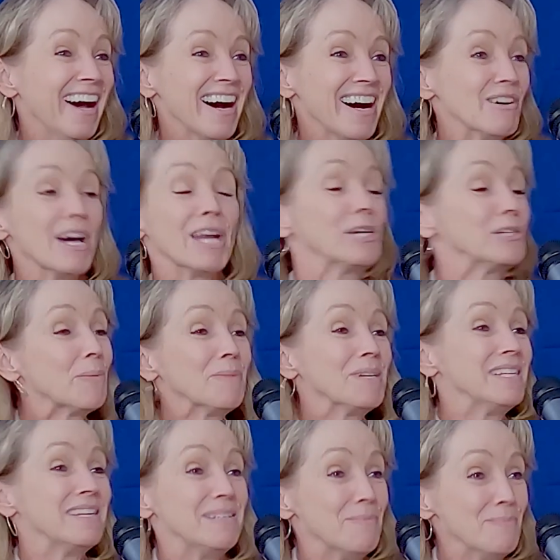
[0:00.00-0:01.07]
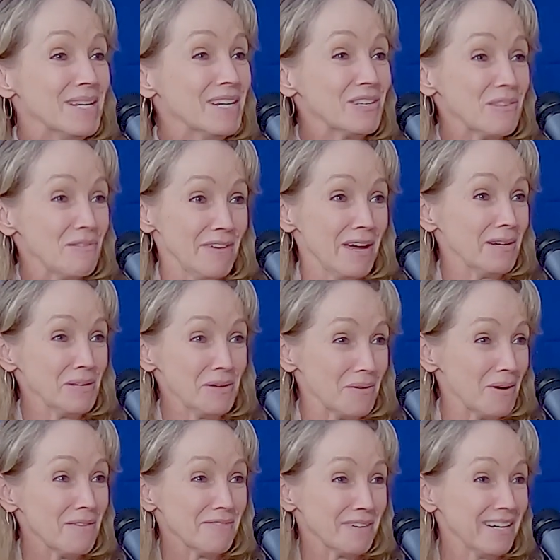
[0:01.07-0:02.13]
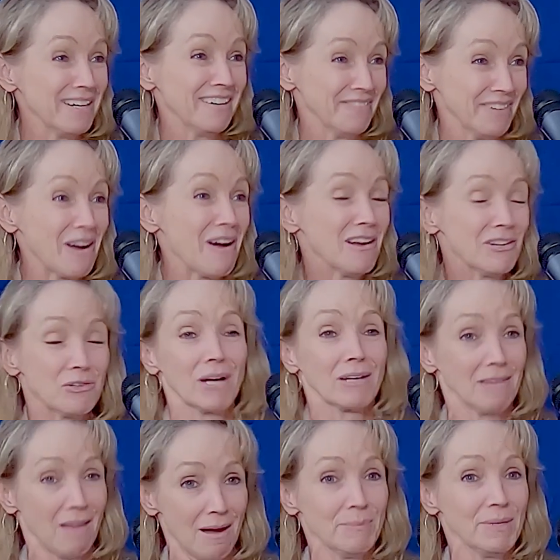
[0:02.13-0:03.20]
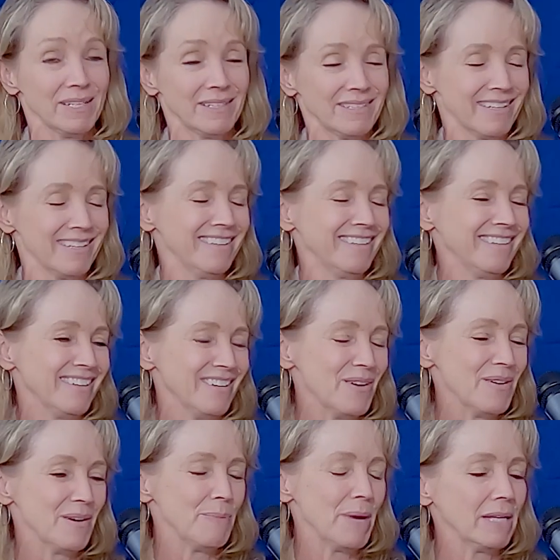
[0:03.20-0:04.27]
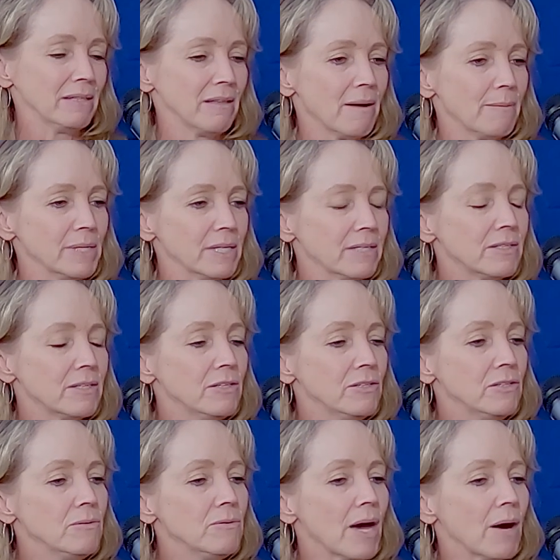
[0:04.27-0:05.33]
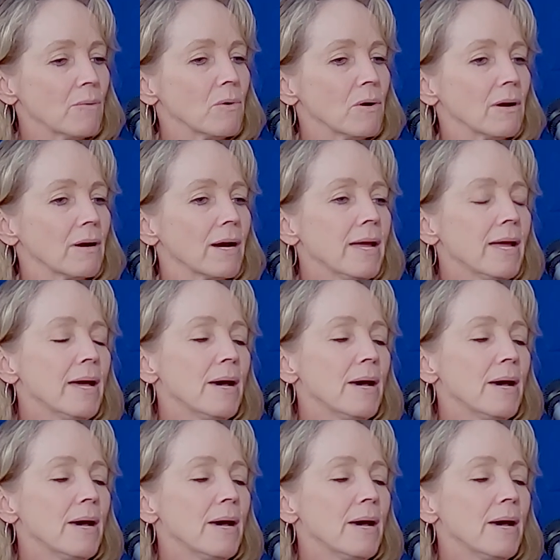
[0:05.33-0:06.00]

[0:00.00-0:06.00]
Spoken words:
And I don't mean to diminish the value of a contract lobbyist and, a paid lobbyist to do that work.